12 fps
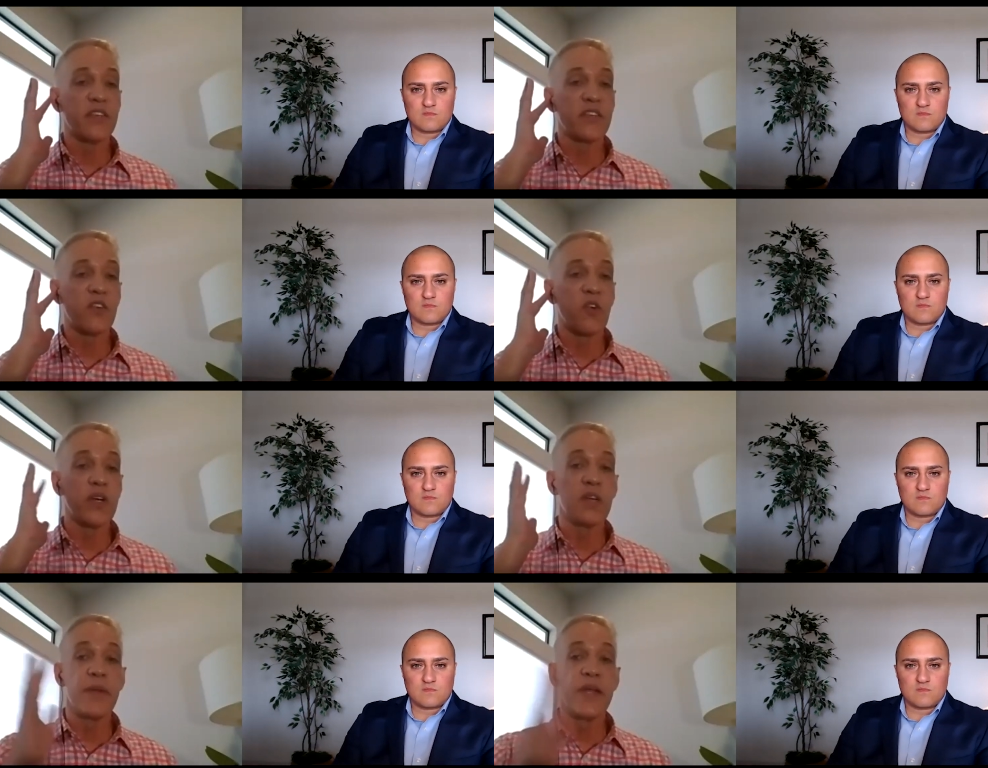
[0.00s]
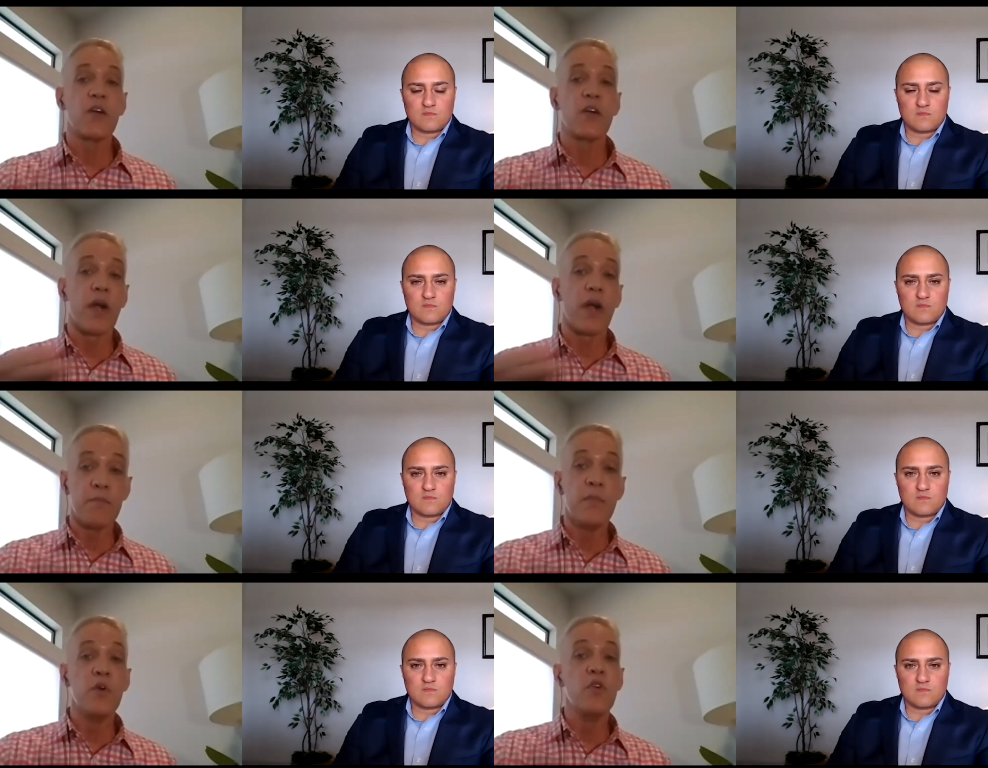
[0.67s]
Speaker 1: is going to be a
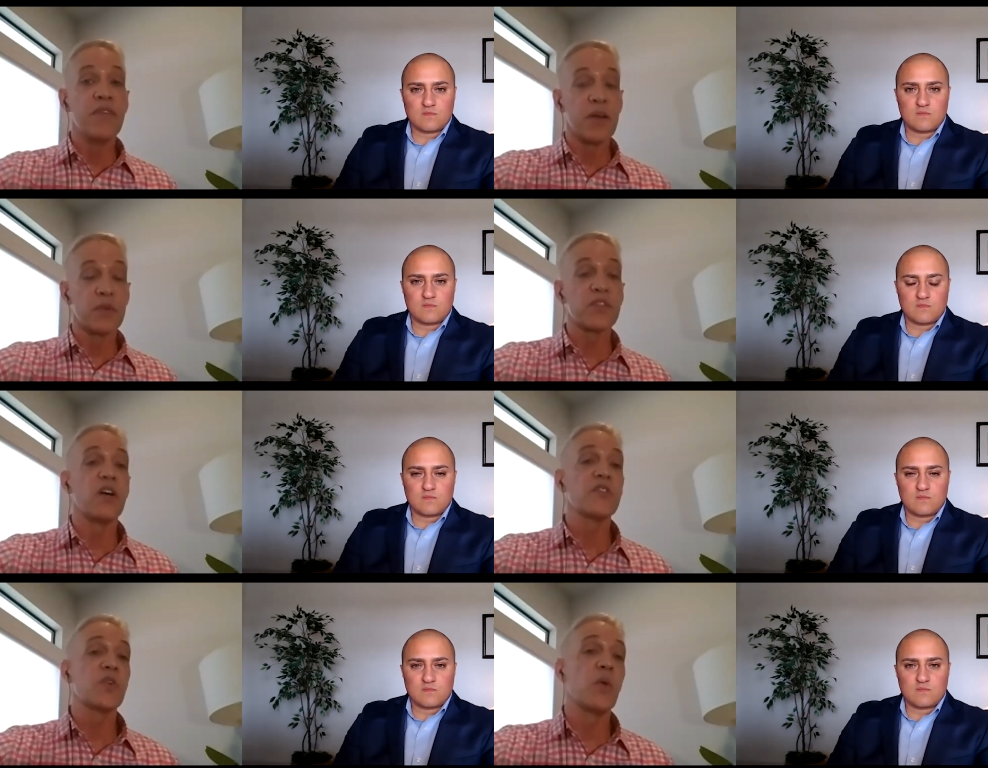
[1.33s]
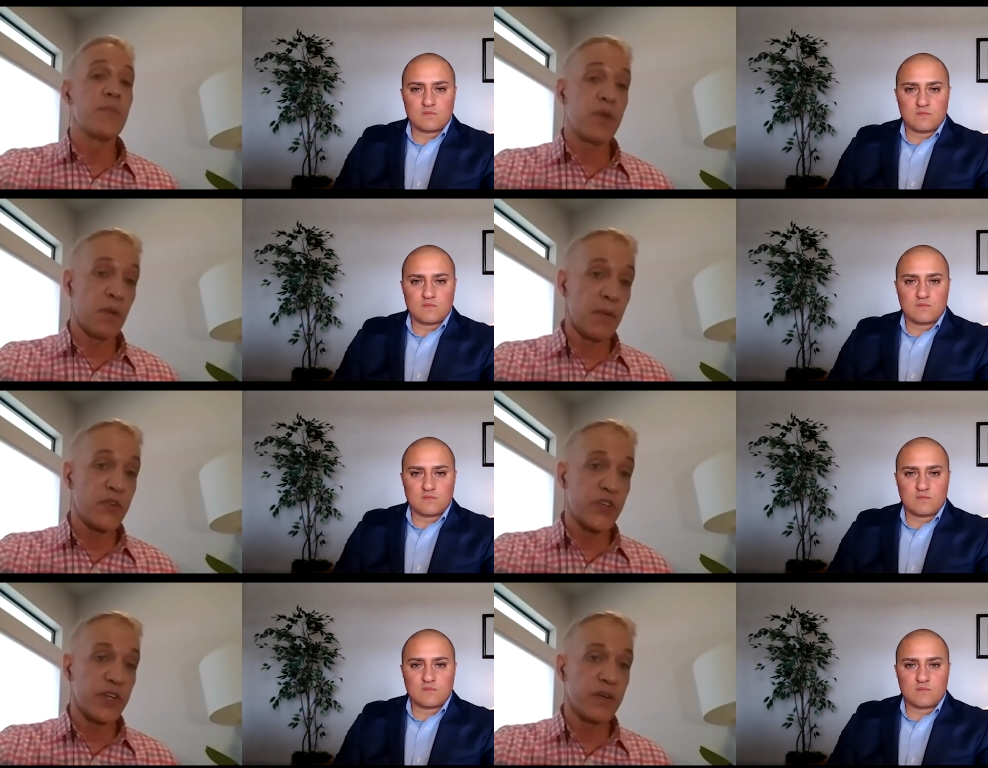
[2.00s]
great move. It was also a
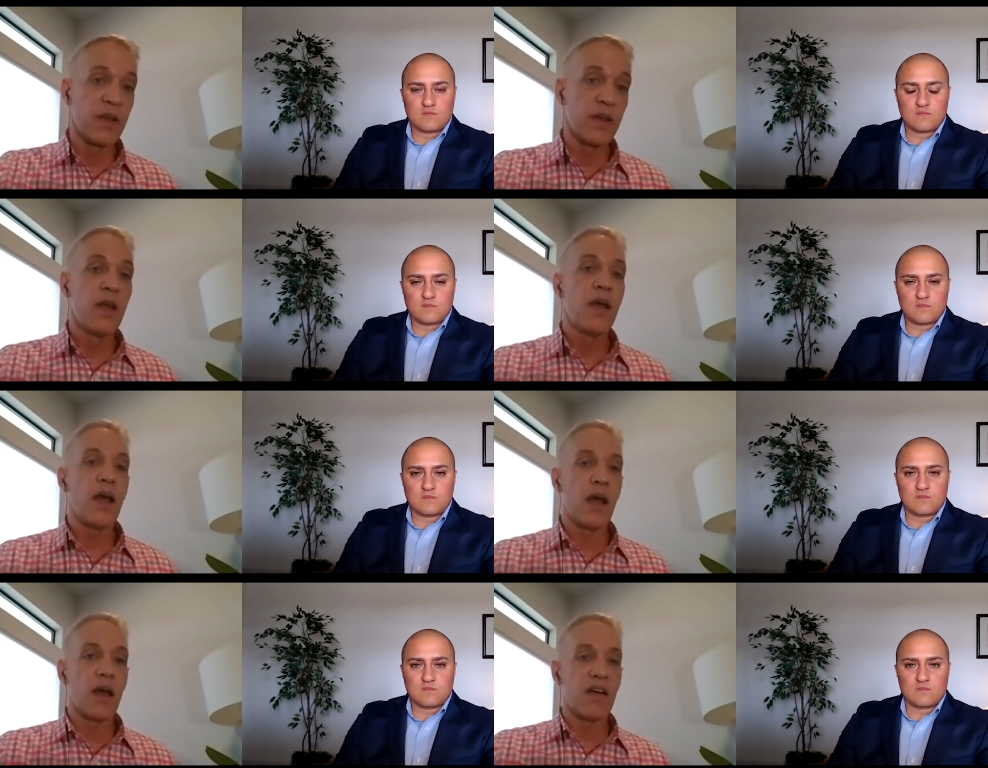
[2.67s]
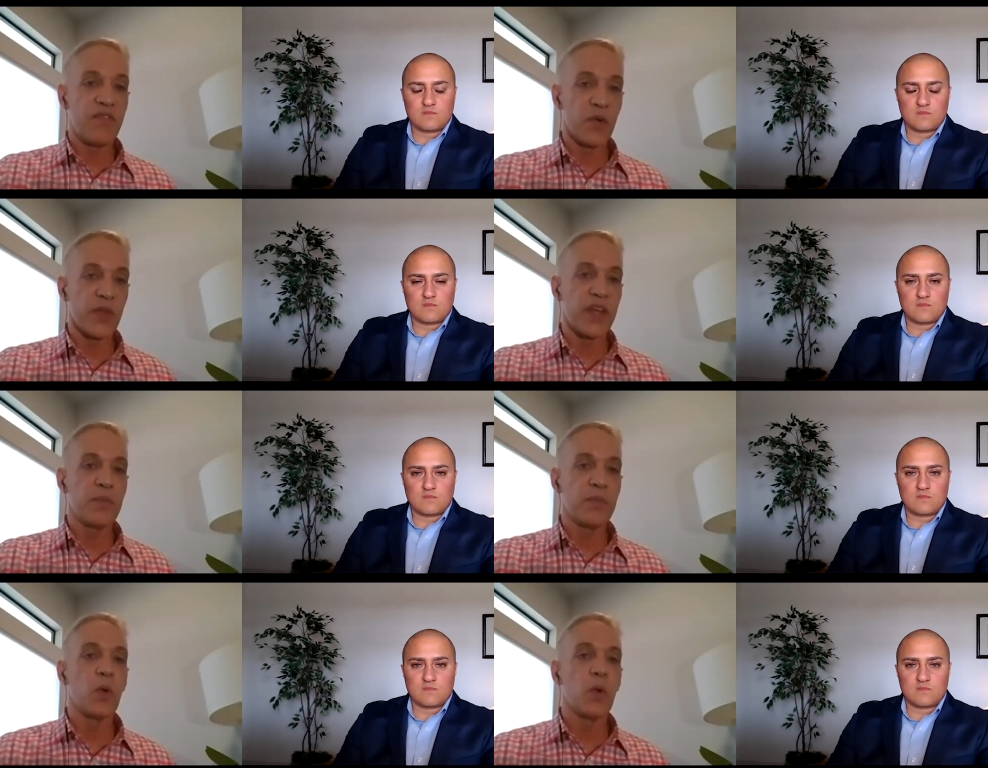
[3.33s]
promotion. Uh, for
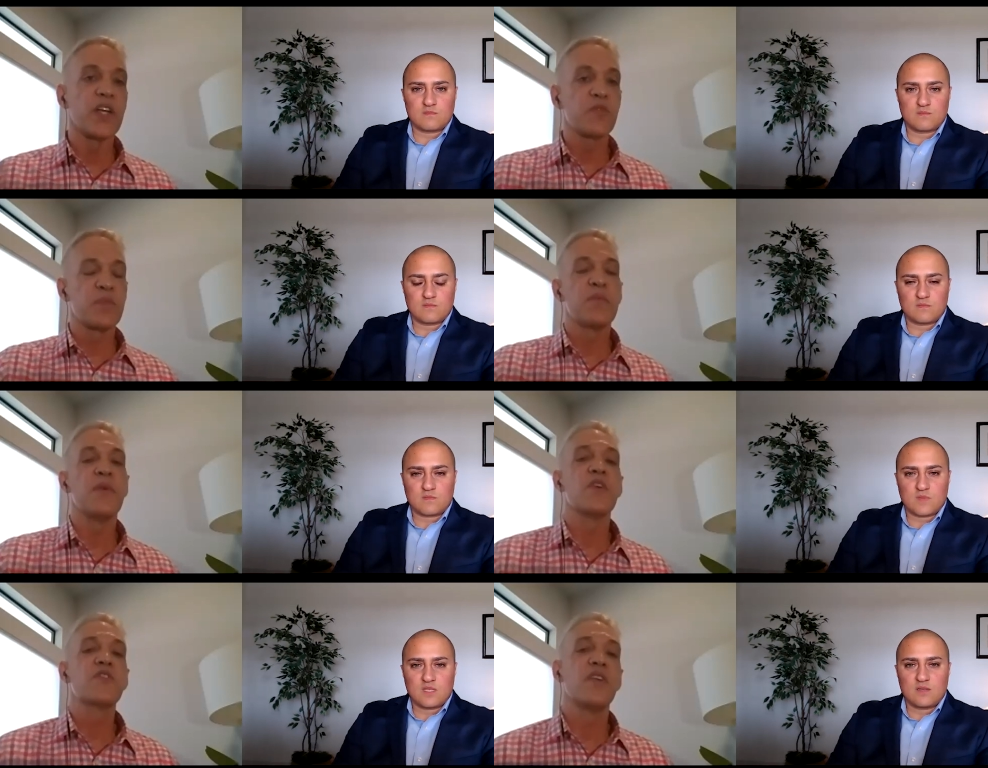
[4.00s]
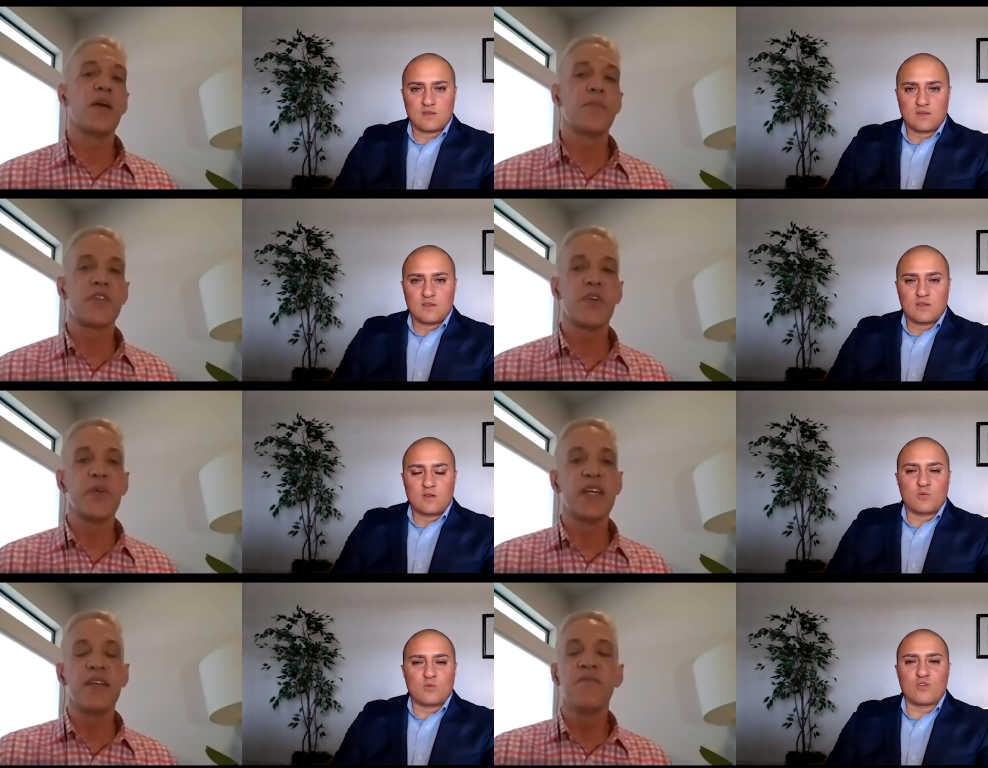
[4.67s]
the employee's promotional
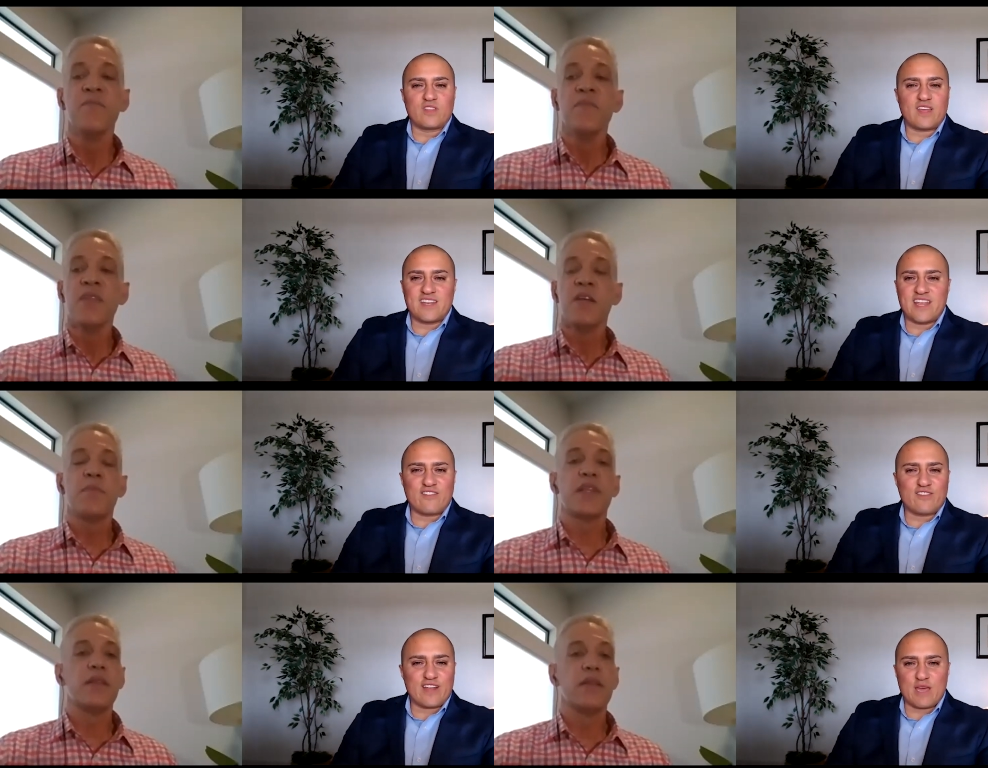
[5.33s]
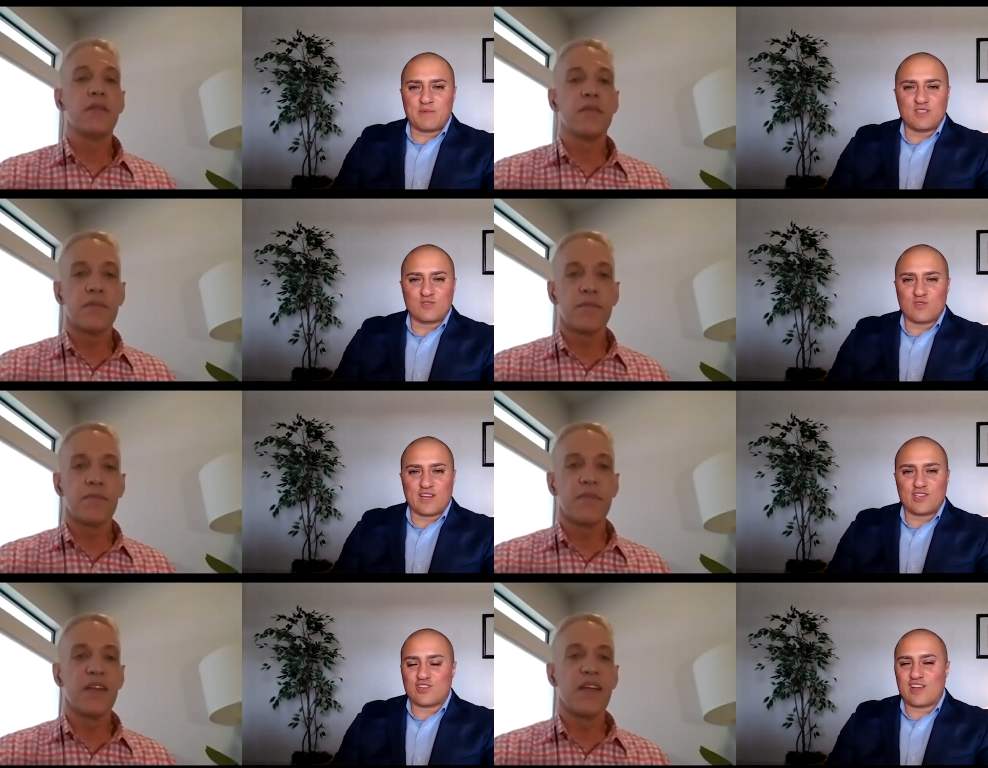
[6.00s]
opportunity. Well, that never
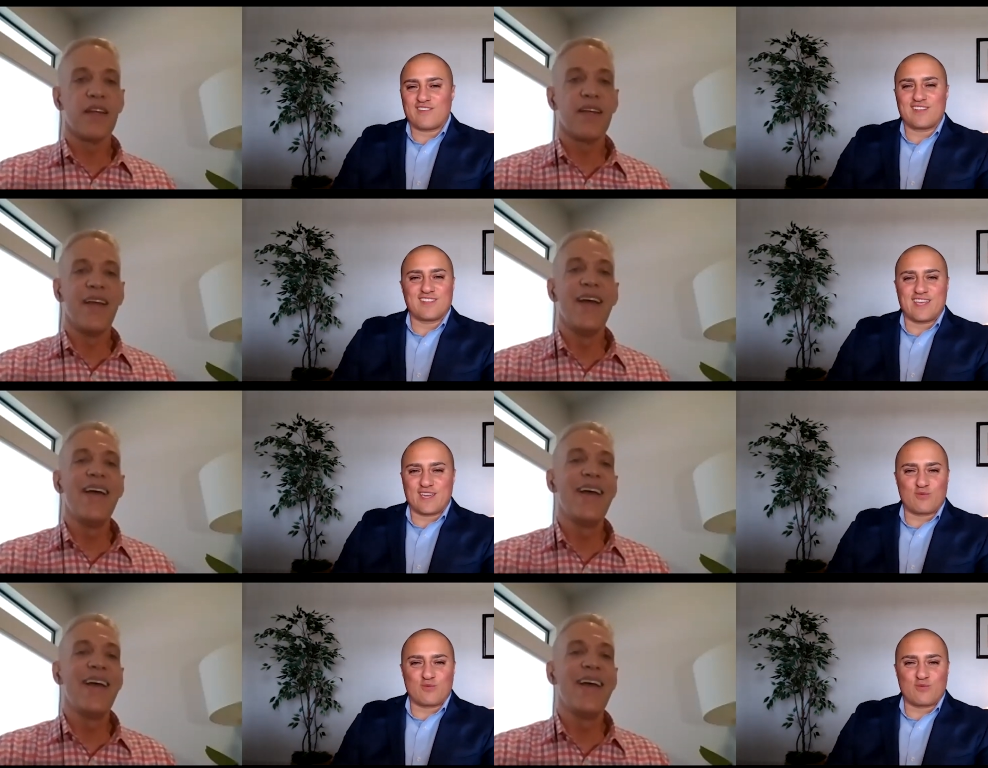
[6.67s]
Speaker 2: happens, right, Trevan?